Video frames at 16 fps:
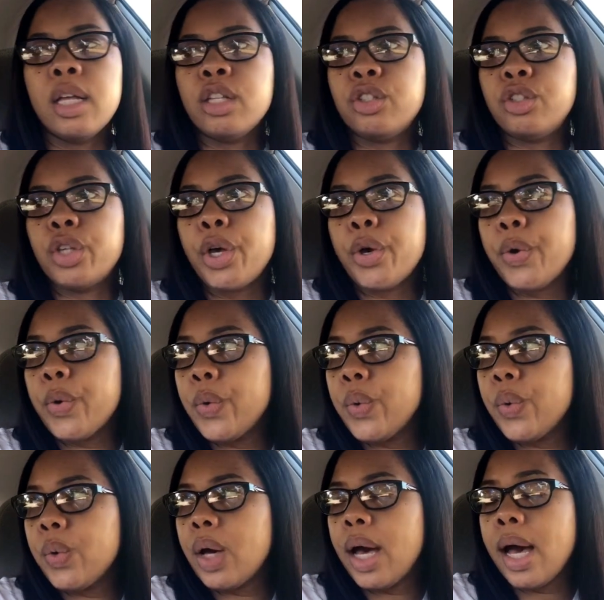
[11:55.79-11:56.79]

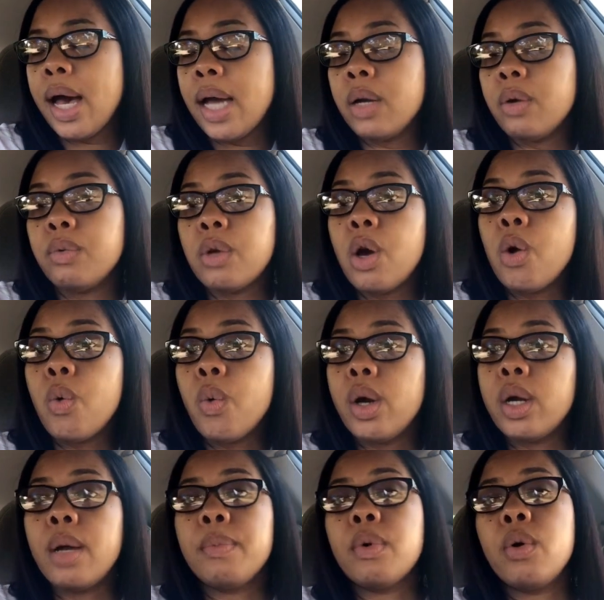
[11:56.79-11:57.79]
So I don't know
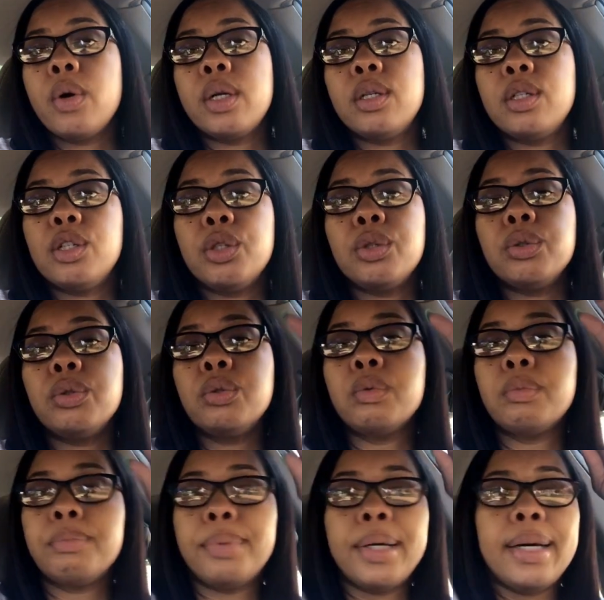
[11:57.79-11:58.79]
what I'm going to
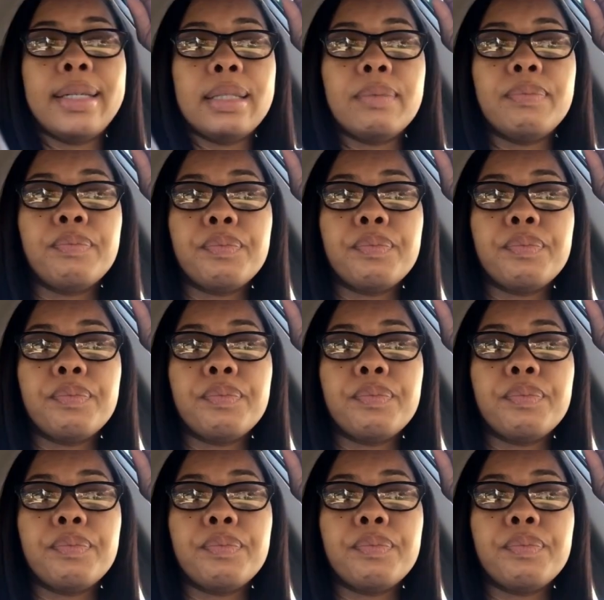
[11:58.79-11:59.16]
do, but